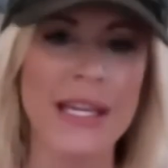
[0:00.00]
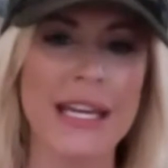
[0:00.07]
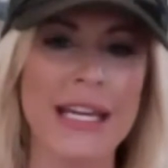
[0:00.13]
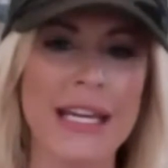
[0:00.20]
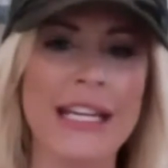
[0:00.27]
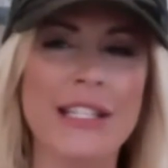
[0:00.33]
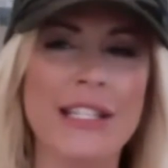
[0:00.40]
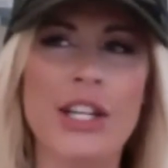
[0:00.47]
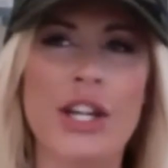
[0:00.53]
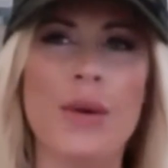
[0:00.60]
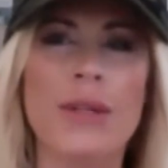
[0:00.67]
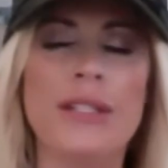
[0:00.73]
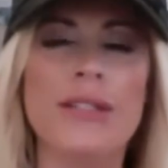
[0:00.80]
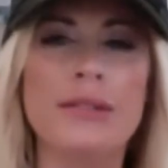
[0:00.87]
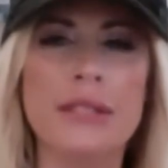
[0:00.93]
and
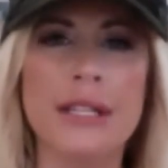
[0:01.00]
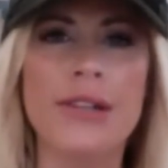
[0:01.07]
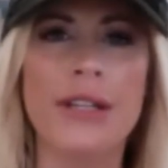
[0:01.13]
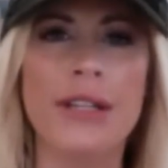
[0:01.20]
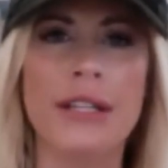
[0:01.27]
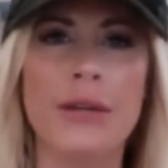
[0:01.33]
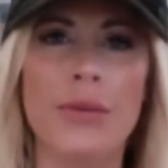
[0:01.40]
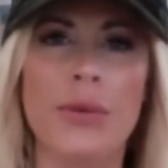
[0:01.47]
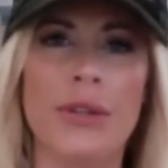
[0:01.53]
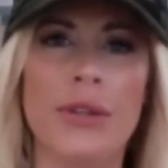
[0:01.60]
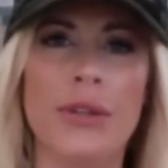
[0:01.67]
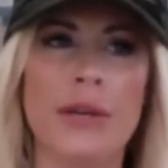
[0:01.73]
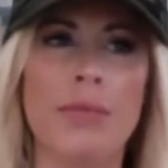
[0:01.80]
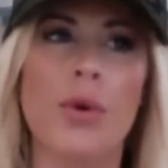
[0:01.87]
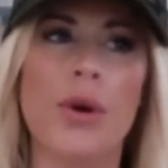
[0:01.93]
it's lyrically really
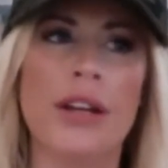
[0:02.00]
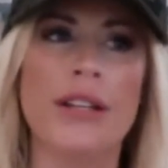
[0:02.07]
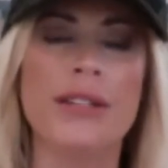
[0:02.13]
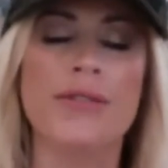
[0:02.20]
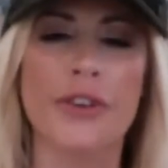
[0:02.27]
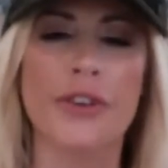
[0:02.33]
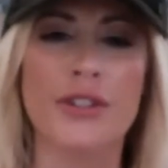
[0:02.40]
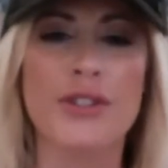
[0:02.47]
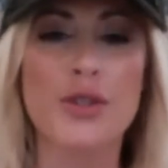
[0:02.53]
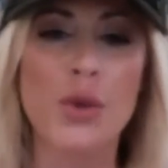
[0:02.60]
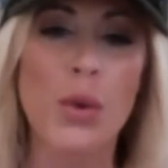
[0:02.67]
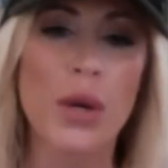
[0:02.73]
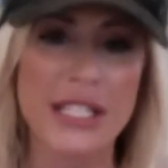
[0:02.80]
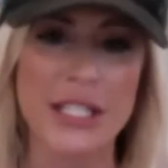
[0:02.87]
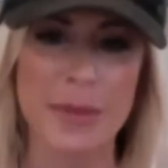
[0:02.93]
important for a
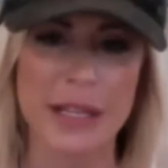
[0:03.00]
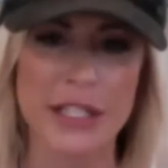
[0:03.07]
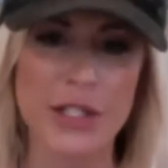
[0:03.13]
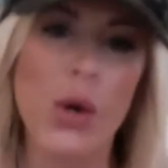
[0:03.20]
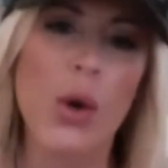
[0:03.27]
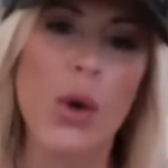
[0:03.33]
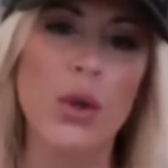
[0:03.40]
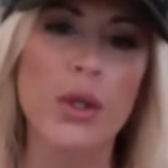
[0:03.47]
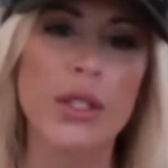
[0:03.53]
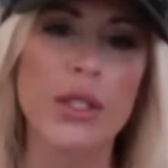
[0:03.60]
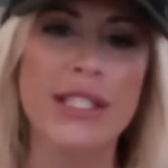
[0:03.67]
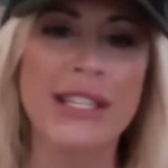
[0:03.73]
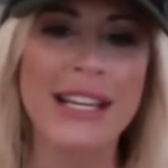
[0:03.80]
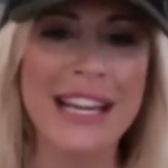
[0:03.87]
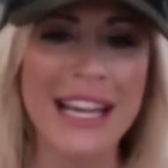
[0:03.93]
story to be
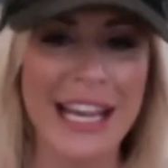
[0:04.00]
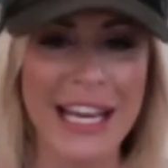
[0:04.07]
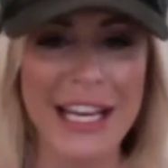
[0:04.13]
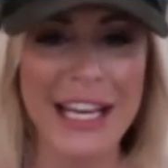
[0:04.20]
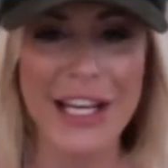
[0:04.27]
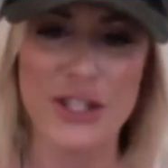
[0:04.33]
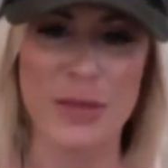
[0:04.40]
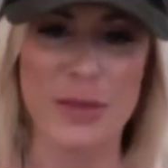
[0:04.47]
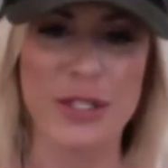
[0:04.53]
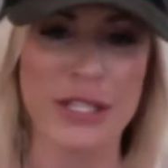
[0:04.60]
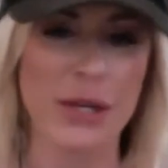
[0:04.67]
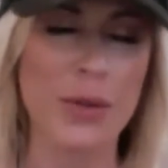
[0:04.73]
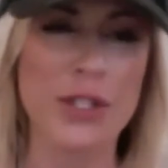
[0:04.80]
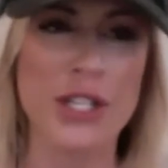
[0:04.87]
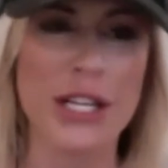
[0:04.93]
told in country
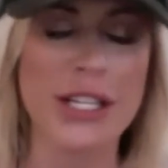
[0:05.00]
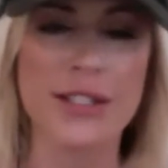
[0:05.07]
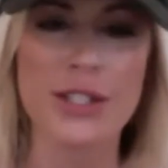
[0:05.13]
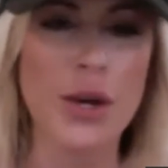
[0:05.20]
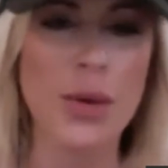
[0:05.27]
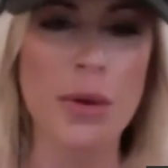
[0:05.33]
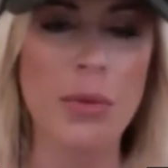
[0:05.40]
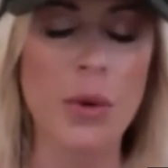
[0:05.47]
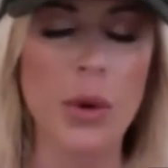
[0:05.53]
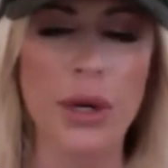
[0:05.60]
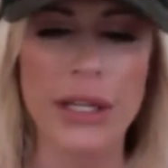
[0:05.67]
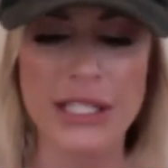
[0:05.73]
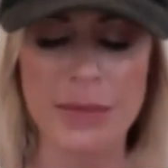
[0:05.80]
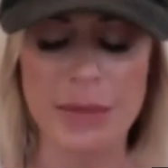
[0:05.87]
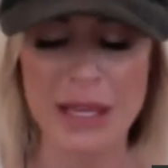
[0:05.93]
music, which is so
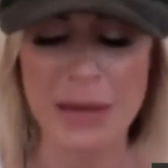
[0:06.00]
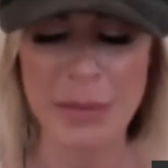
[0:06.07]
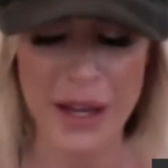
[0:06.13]
important to me.